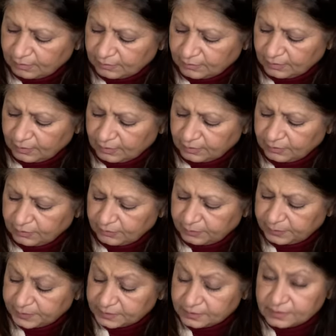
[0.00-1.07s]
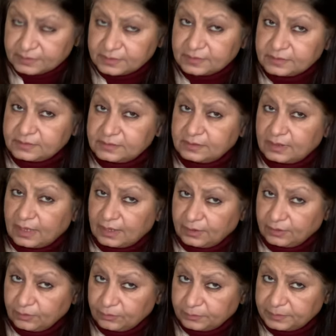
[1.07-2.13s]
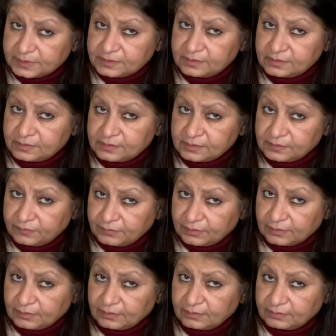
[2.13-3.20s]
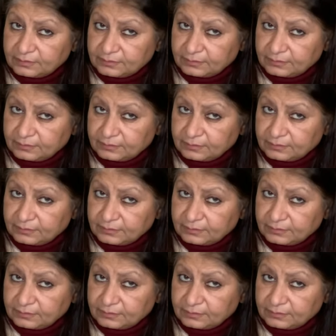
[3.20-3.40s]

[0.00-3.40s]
There are new businesses and new businesses for